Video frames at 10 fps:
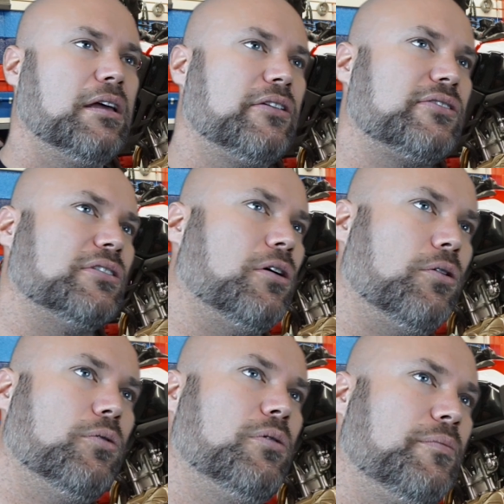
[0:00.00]

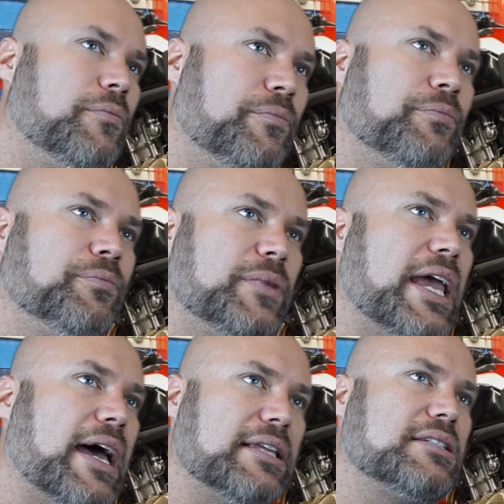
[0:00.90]
So,
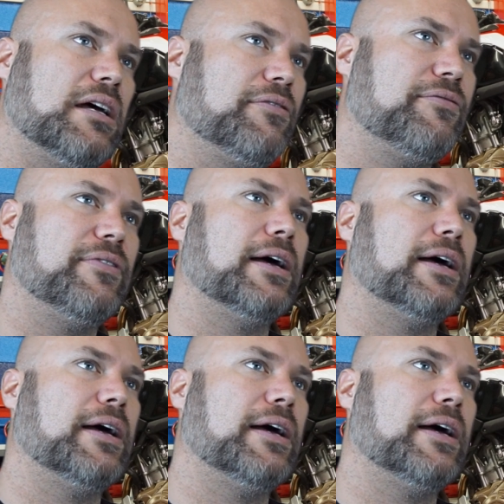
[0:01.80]
yeah, it's tough.